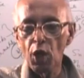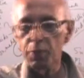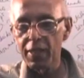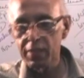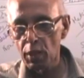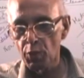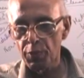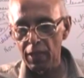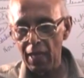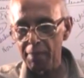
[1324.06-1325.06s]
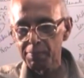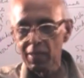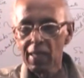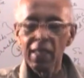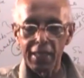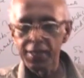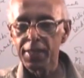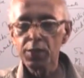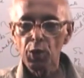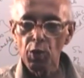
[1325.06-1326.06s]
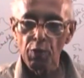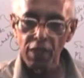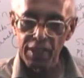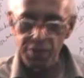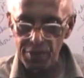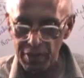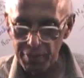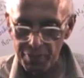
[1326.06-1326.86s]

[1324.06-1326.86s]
orbital overlap, leading to covalence.